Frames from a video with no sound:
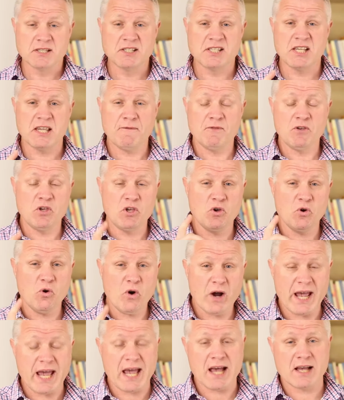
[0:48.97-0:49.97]
see if your
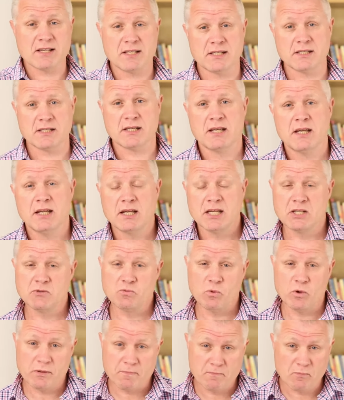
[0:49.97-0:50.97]
house is
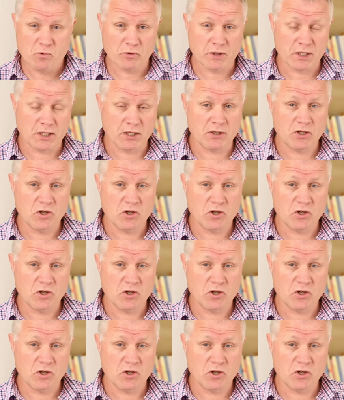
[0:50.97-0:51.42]
worth more than